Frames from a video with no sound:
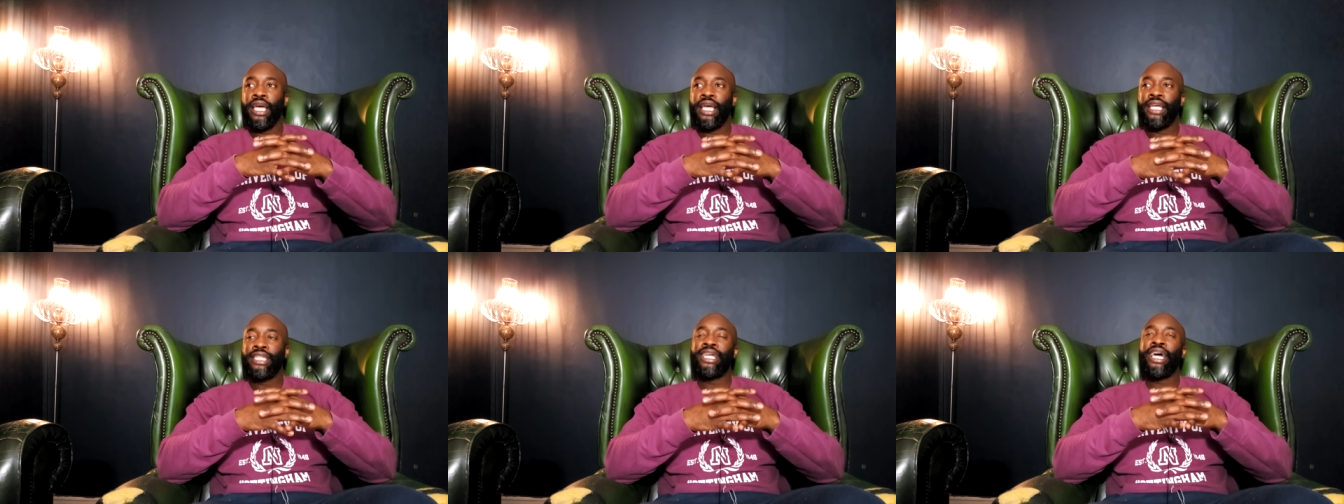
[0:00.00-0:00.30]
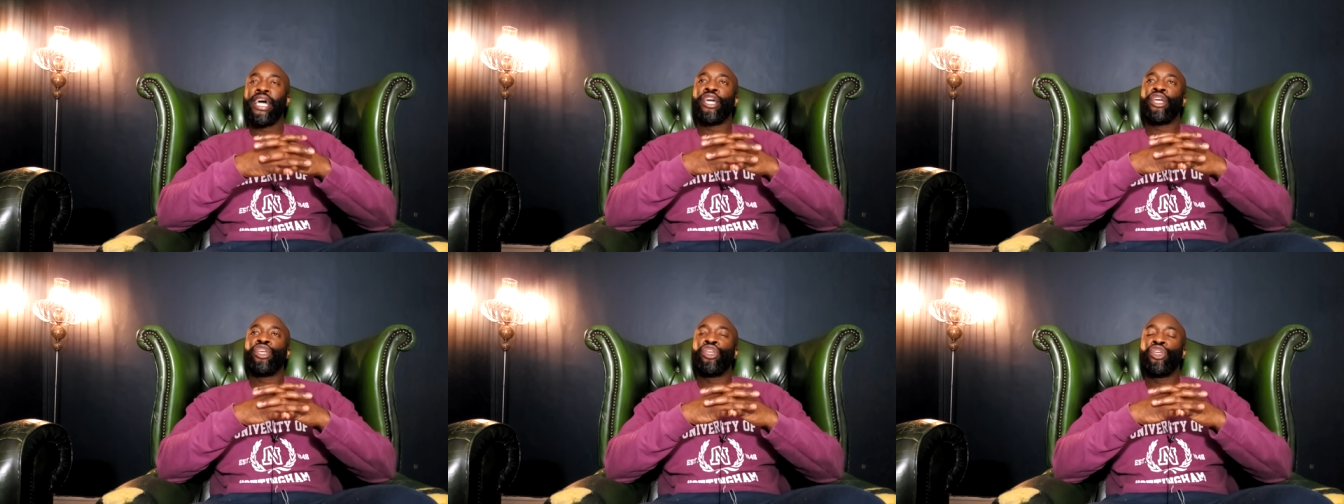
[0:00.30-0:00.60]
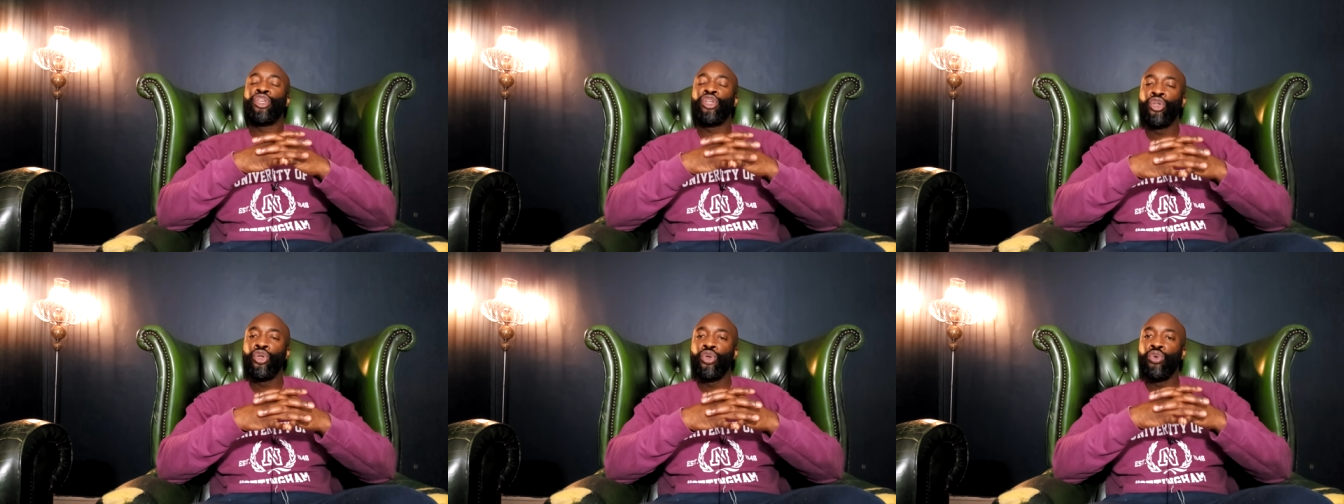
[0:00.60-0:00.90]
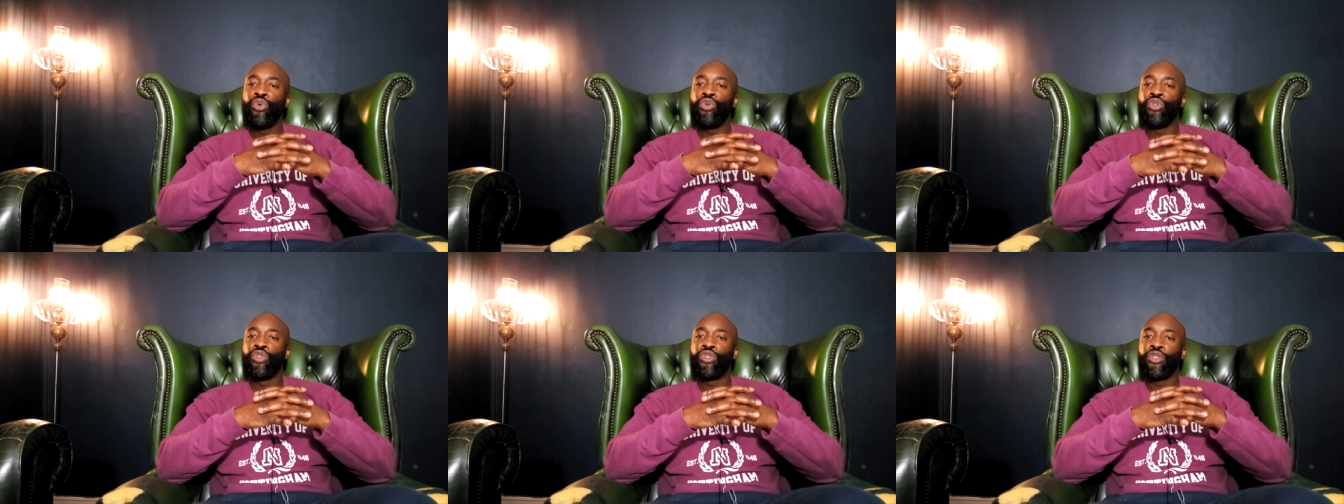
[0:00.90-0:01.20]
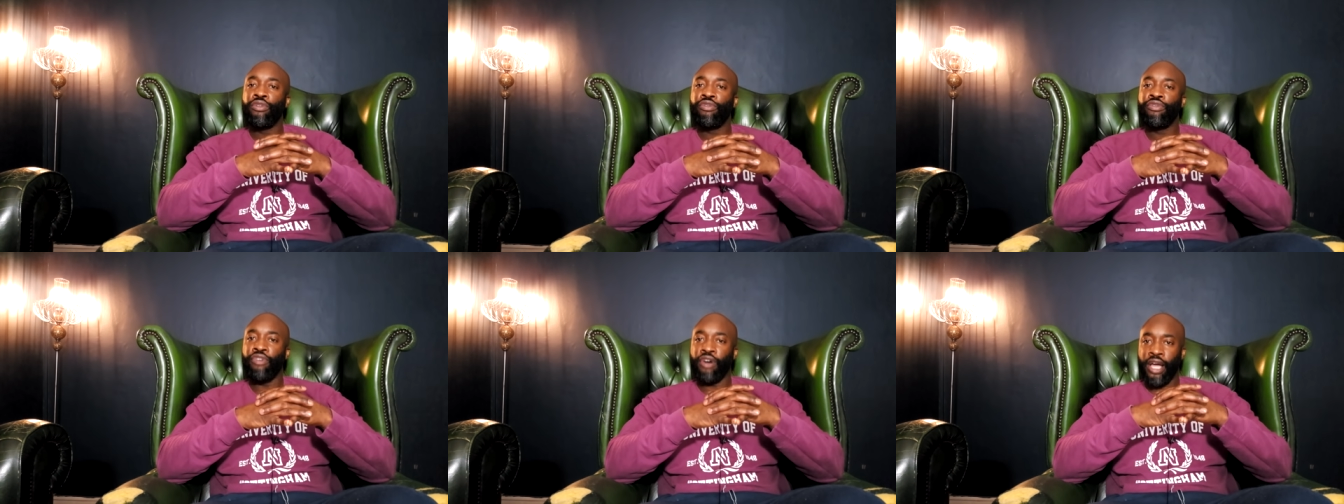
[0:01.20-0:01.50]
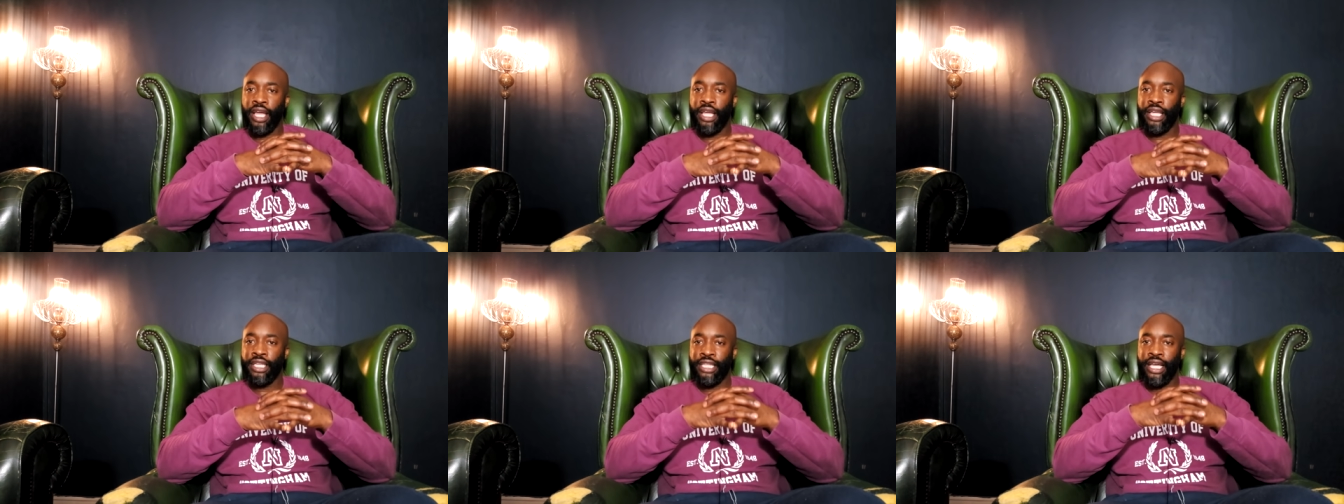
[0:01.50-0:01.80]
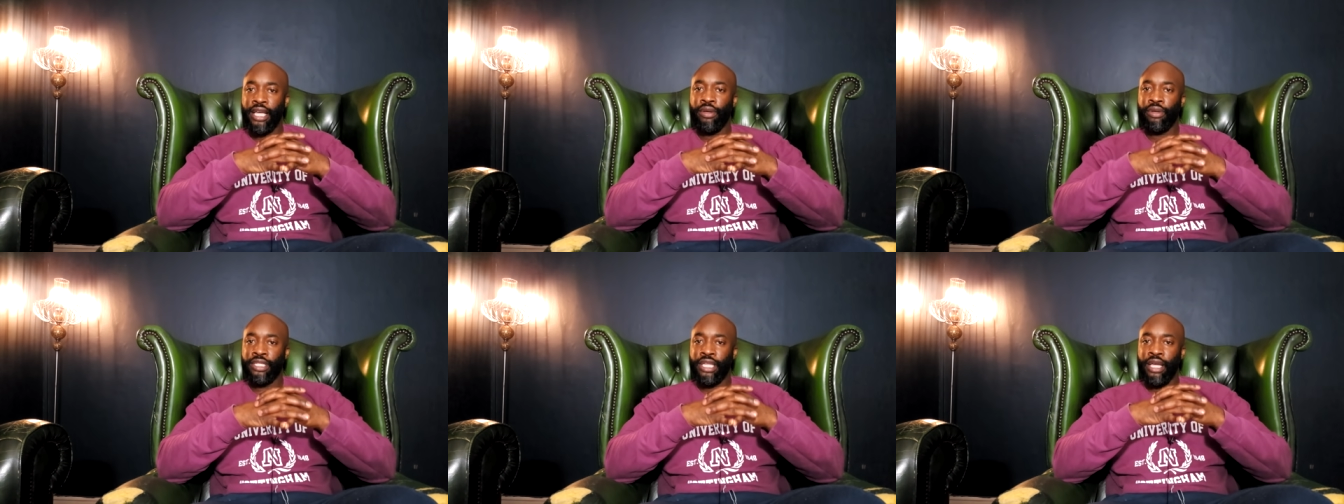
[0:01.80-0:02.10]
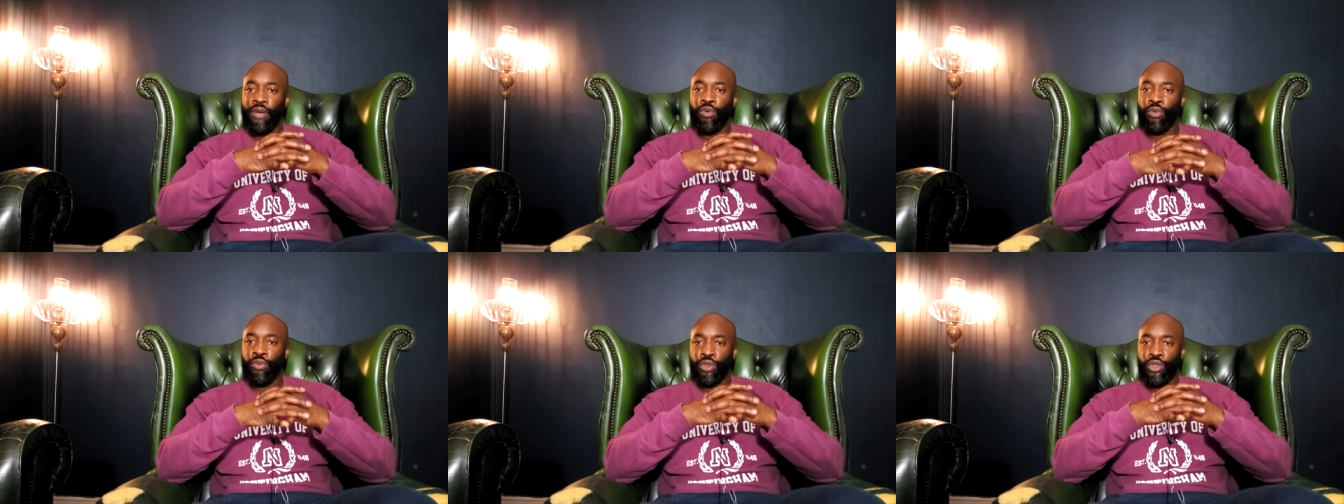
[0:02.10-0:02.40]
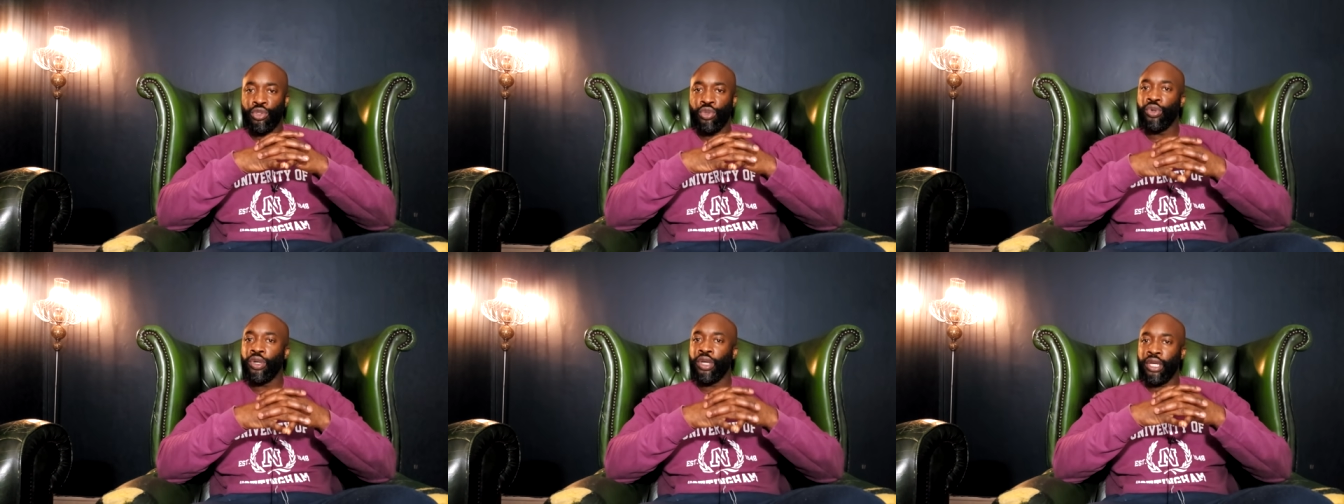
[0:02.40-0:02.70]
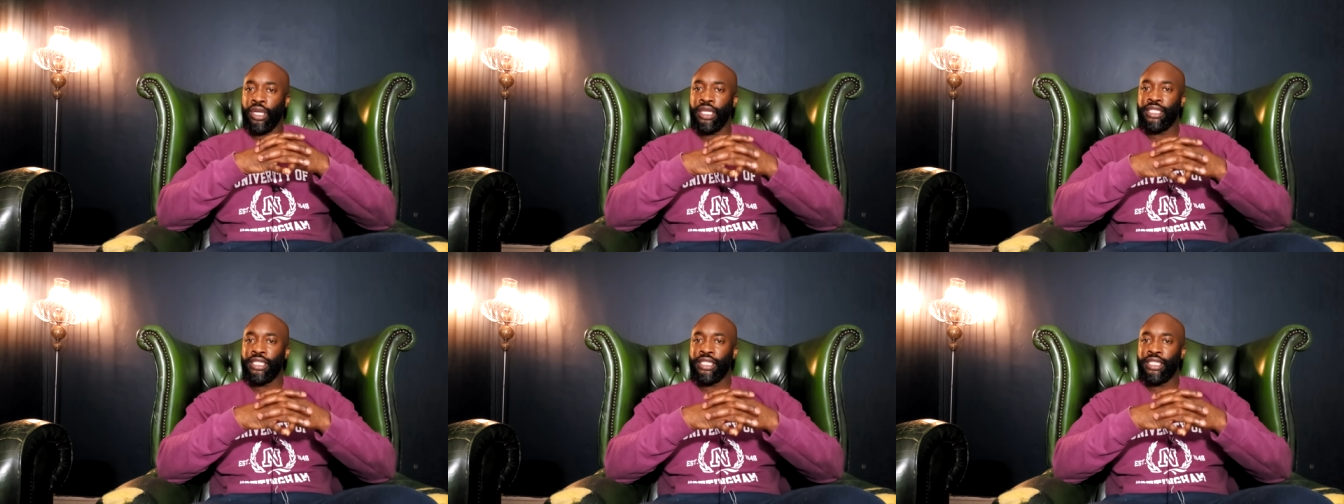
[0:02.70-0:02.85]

Is that a huge fight? Is that is that what we're talking?